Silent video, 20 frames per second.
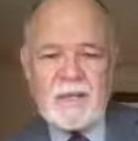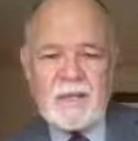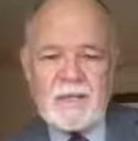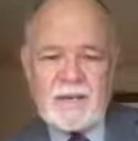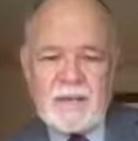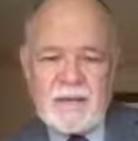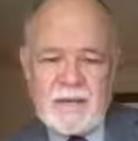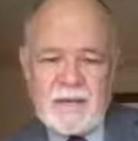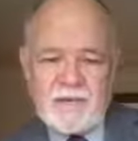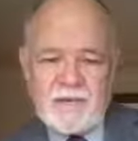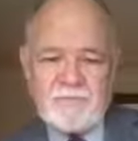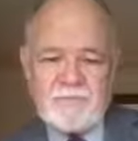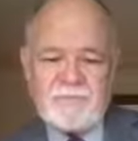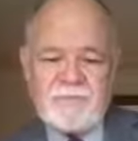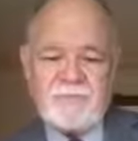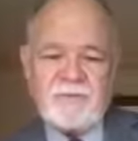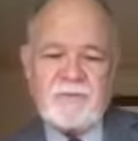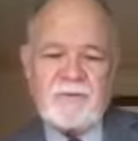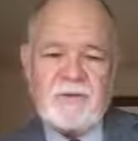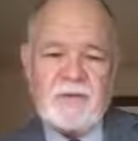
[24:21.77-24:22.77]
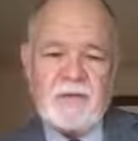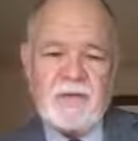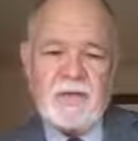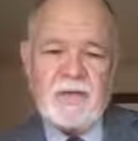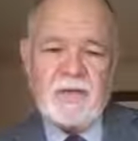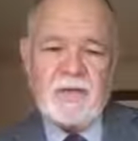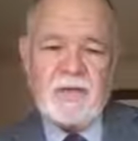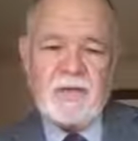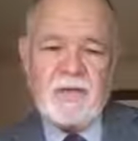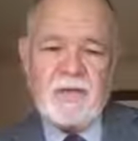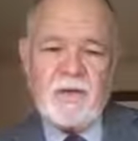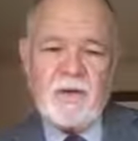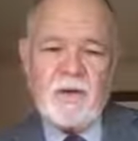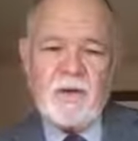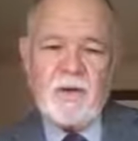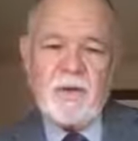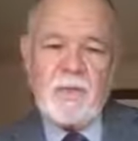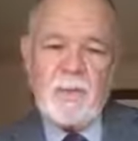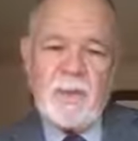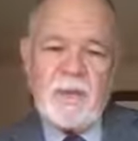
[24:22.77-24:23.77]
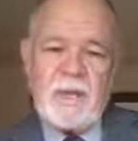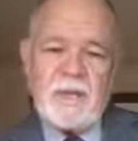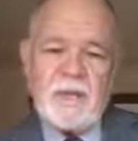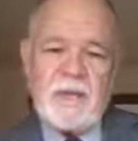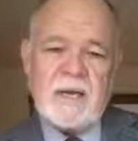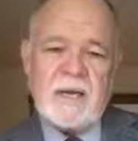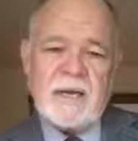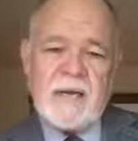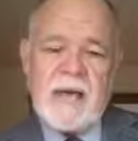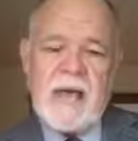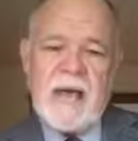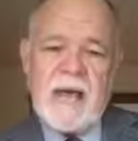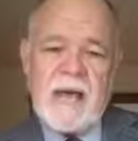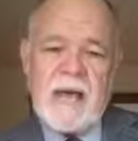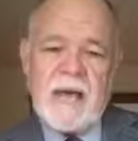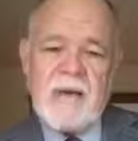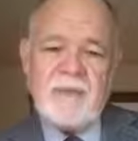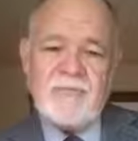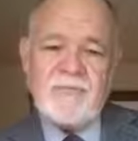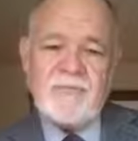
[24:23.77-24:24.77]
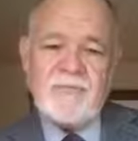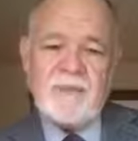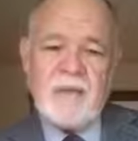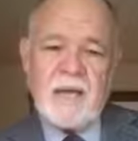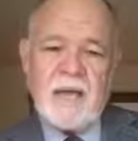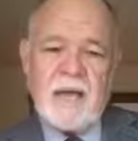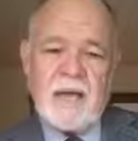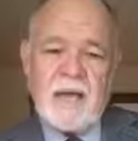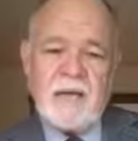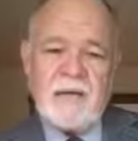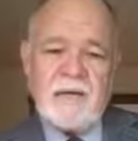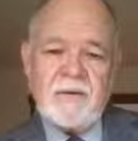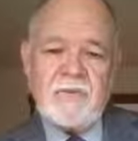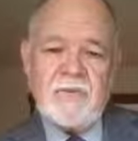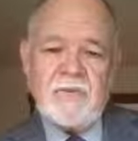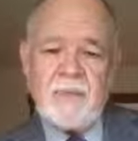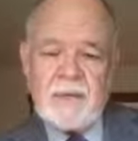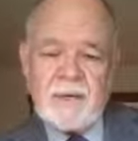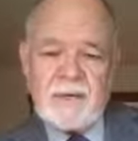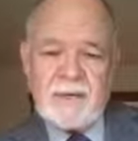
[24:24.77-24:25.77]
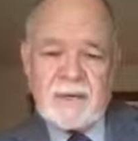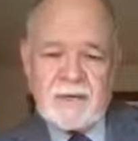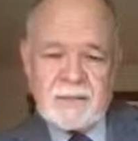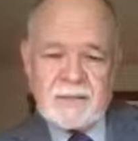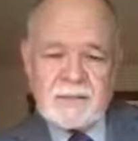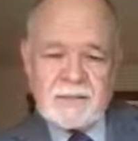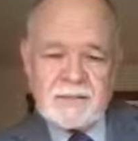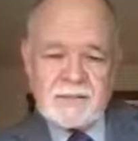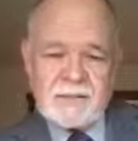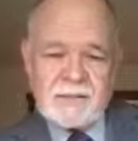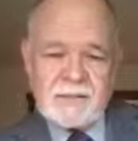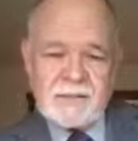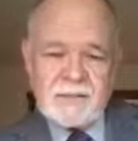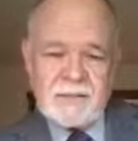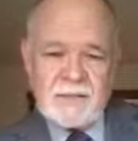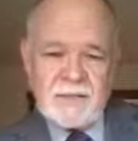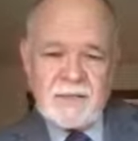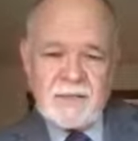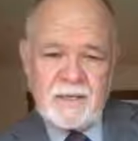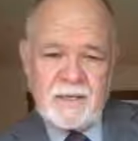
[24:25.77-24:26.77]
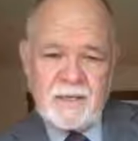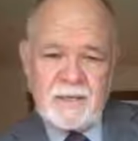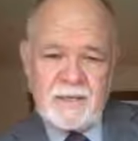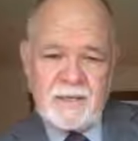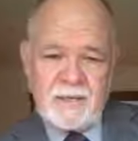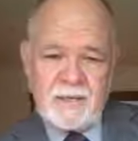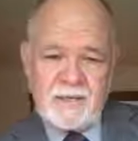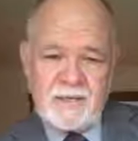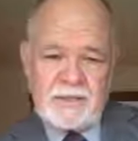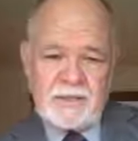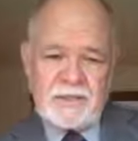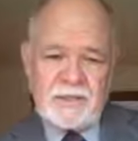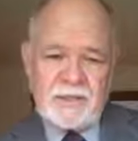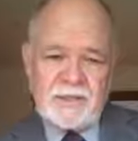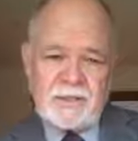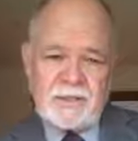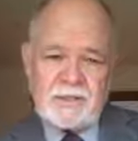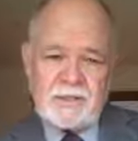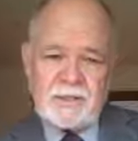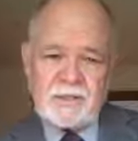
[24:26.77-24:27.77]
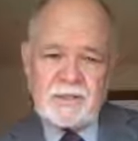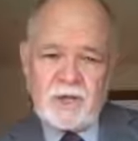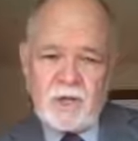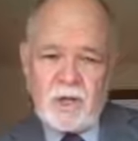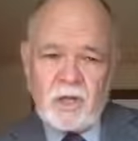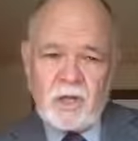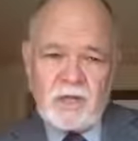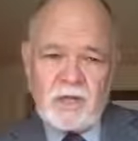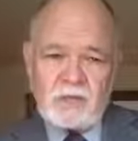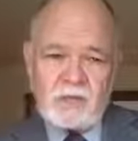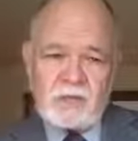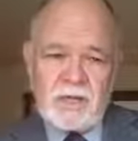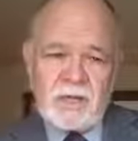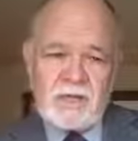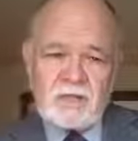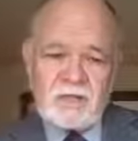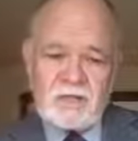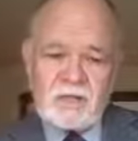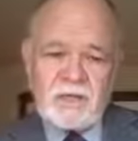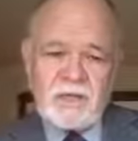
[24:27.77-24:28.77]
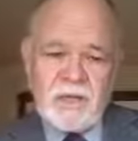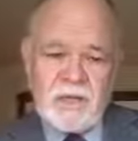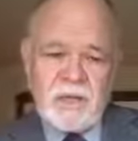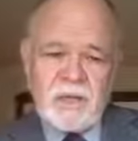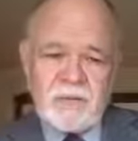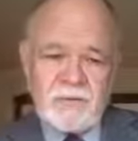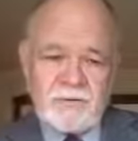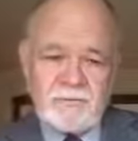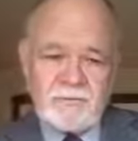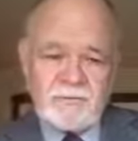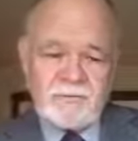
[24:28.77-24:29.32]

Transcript: if we can have the kind of witness that Jesus calls us to give